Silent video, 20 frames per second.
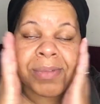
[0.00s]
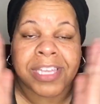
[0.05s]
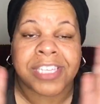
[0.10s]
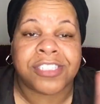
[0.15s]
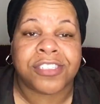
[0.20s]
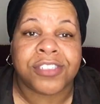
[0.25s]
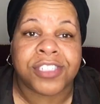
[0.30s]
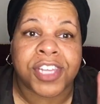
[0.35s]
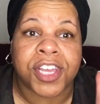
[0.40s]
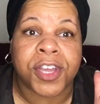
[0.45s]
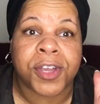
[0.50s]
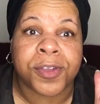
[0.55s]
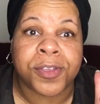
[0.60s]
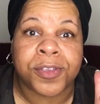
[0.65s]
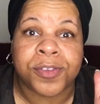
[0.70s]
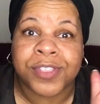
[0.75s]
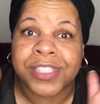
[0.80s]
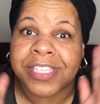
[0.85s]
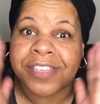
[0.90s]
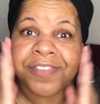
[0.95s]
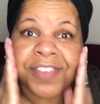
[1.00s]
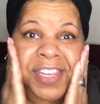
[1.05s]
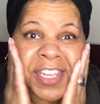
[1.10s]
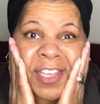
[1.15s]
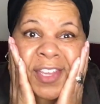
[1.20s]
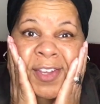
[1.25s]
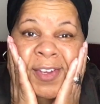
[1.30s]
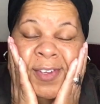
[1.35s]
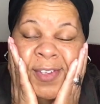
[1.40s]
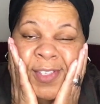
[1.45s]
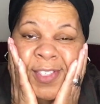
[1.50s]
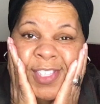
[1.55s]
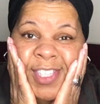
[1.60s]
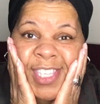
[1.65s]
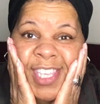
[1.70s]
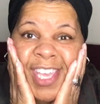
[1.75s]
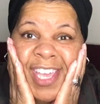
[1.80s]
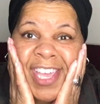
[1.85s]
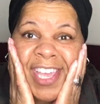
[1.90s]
As you know, you see videos